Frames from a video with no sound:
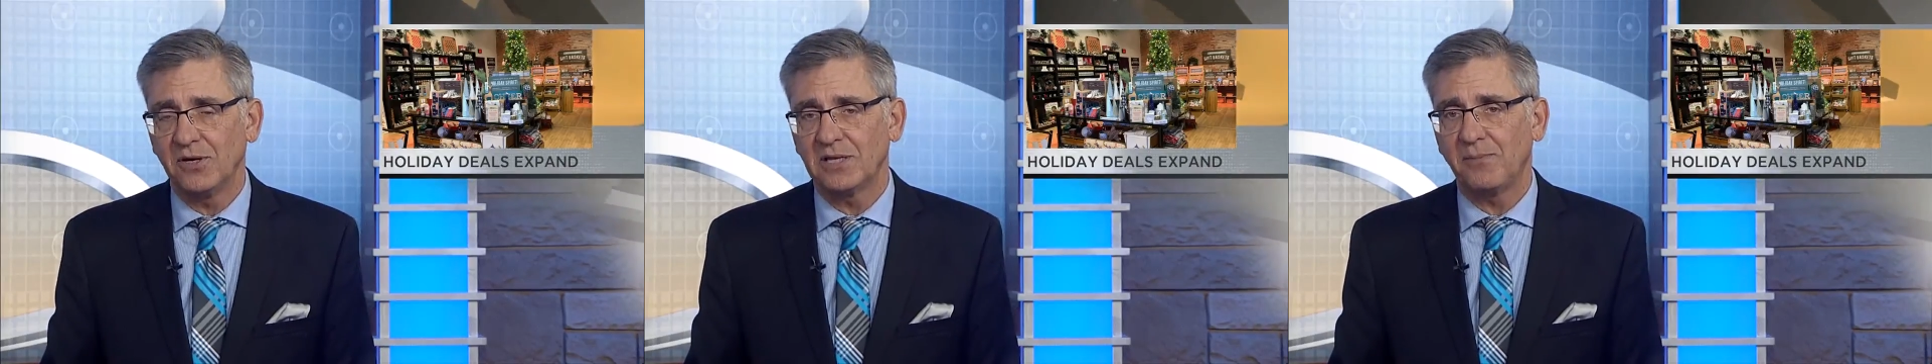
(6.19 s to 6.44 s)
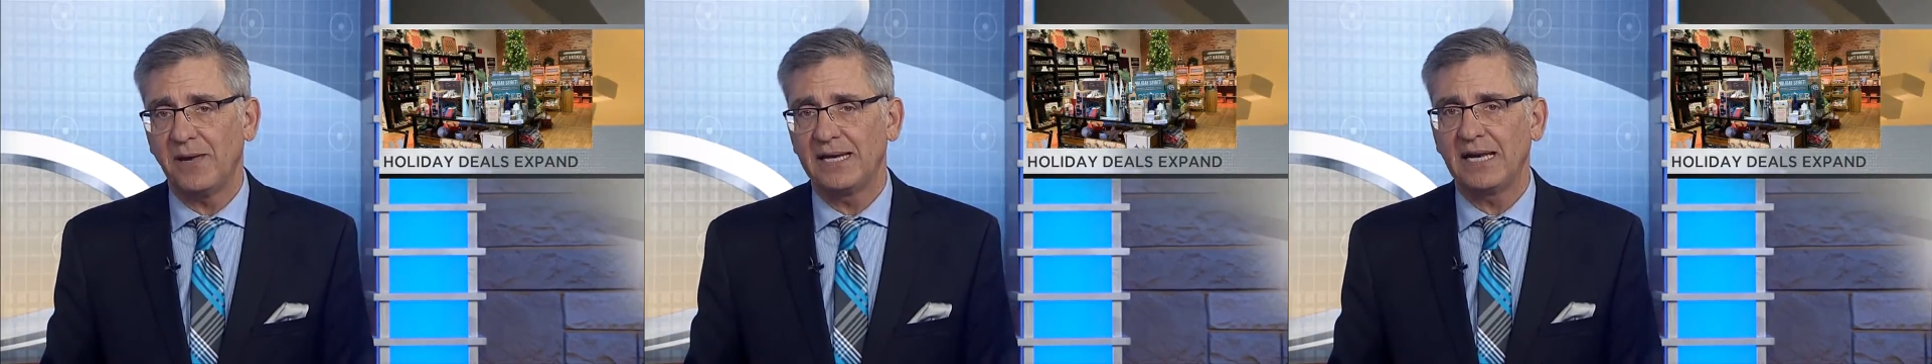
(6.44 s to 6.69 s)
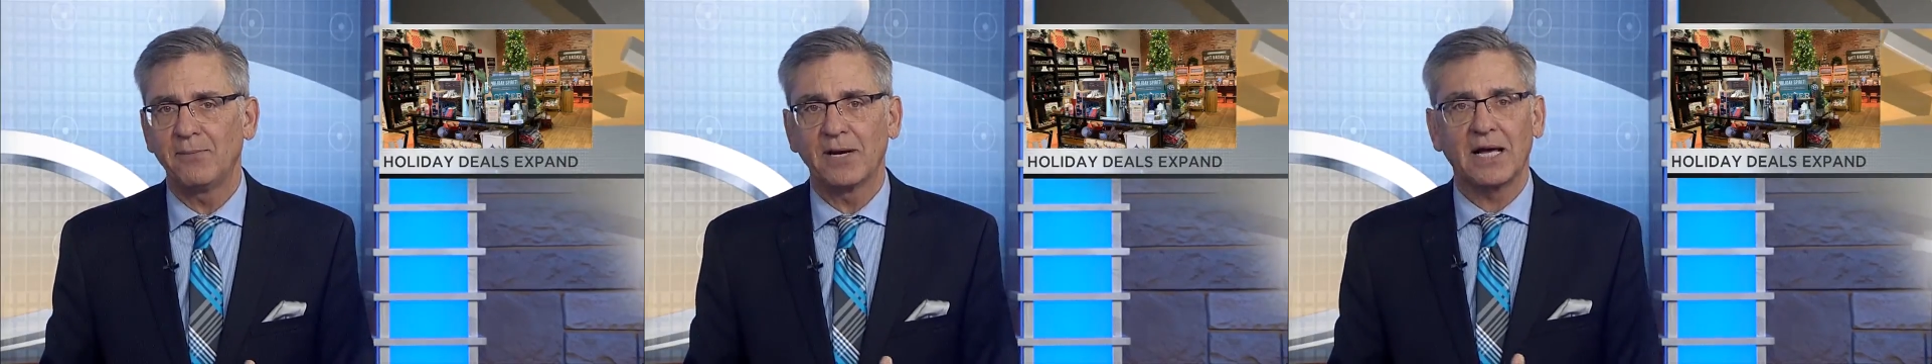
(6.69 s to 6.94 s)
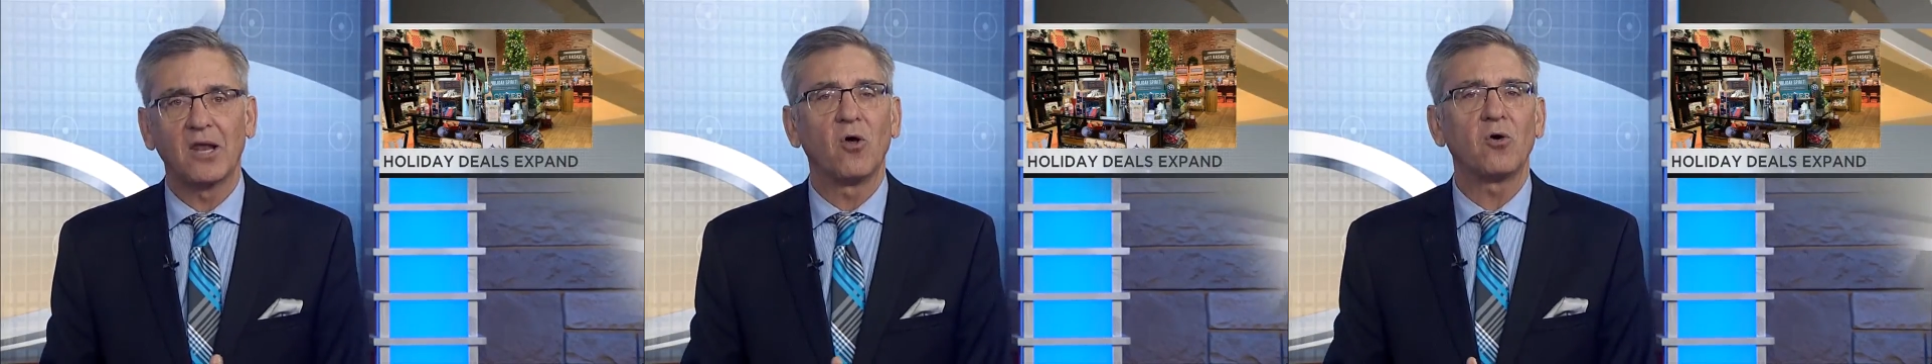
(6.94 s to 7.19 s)
during the
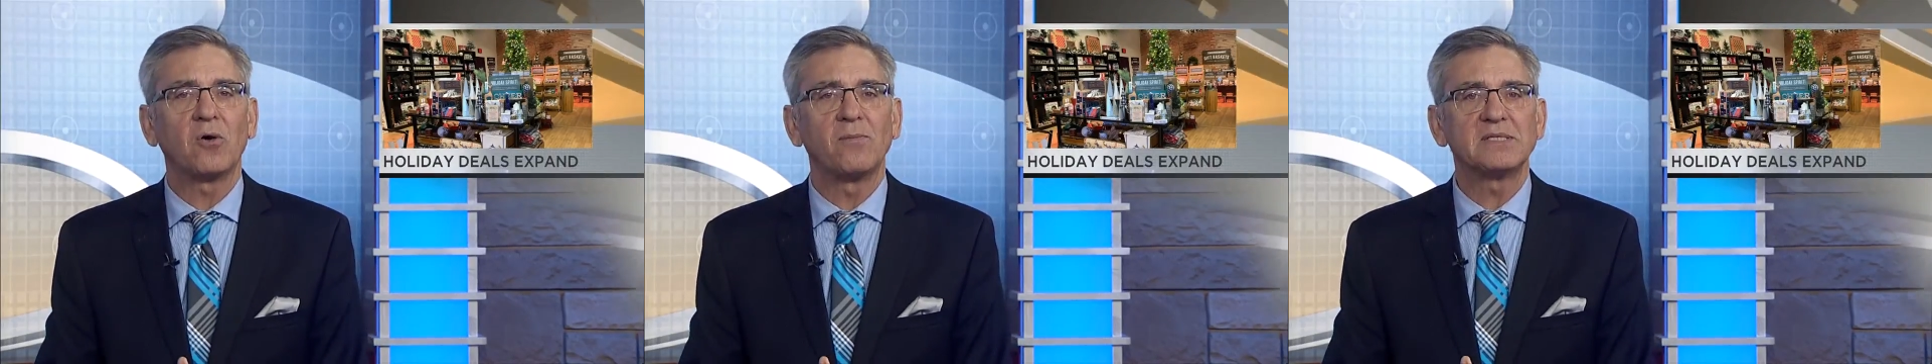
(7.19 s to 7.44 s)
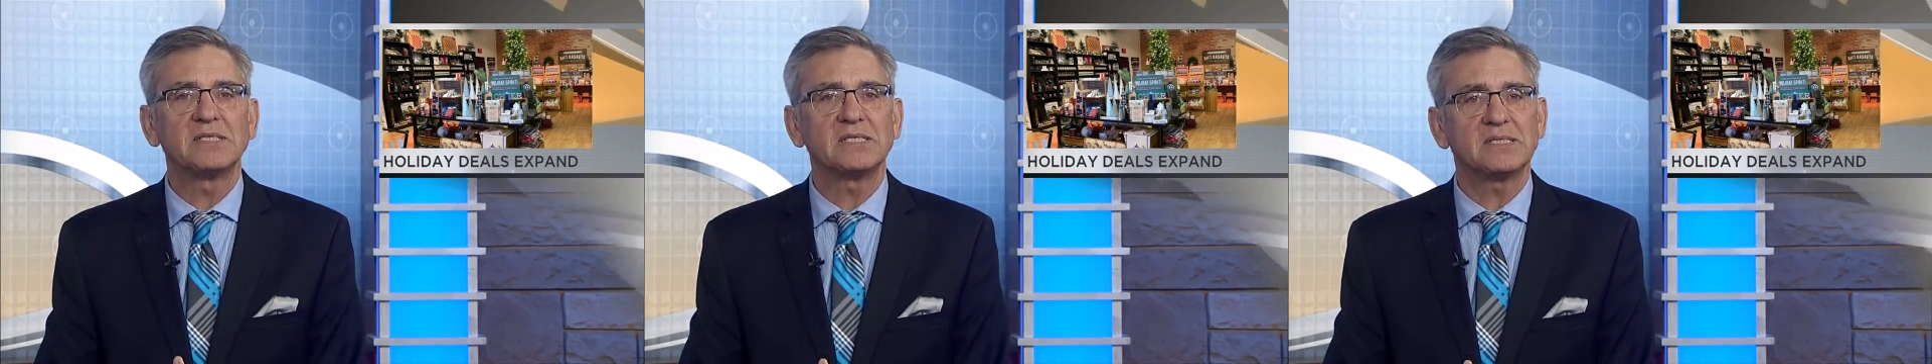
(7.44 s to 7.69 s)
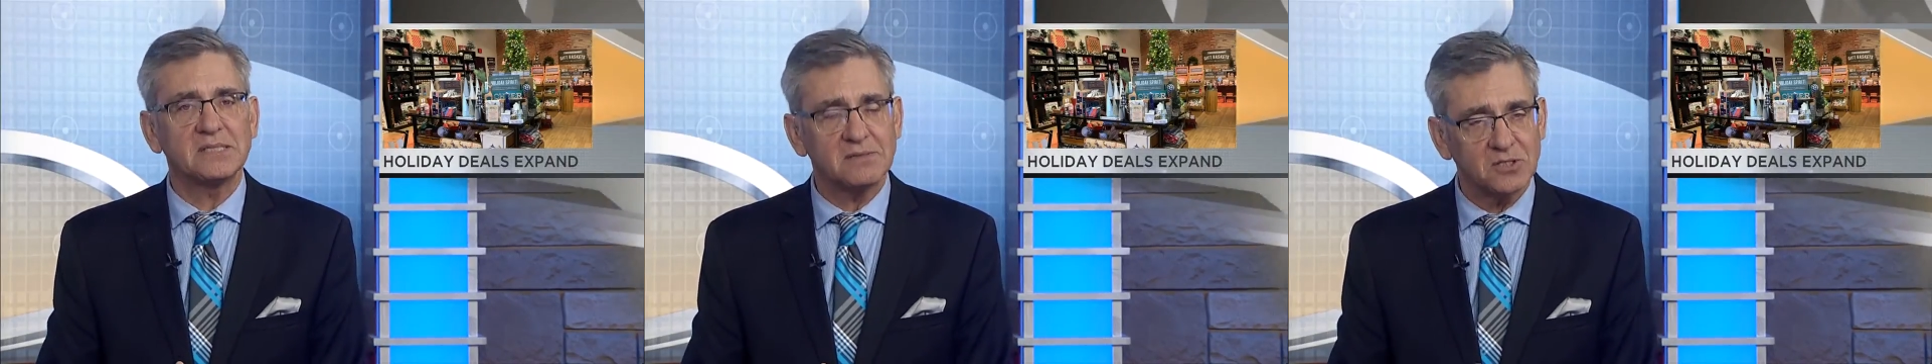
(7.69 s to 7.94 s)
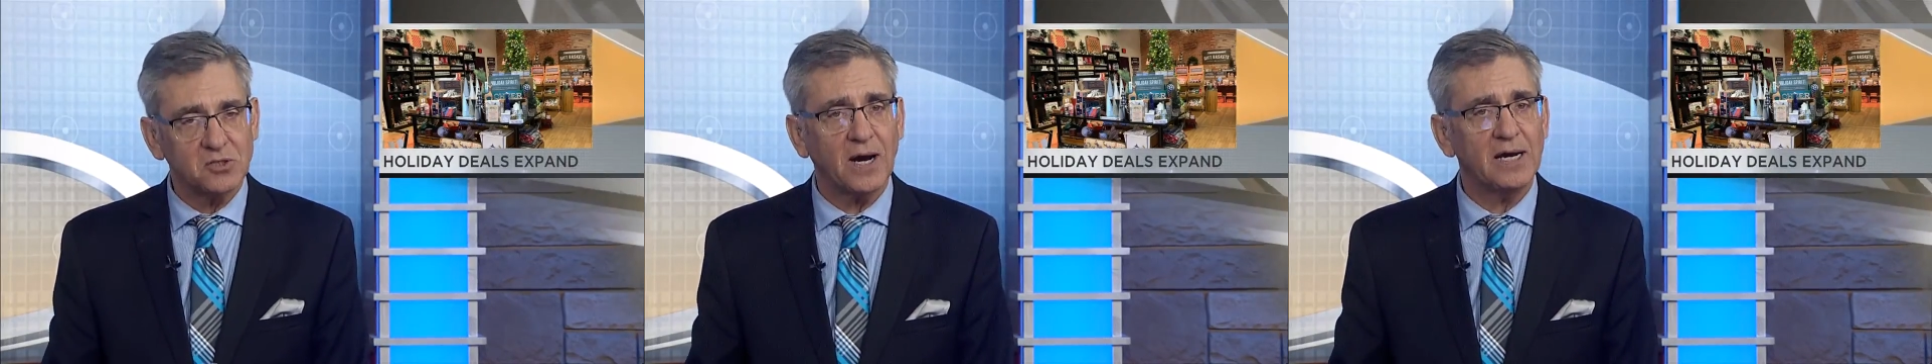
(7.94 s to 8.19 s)
pandemic, a local business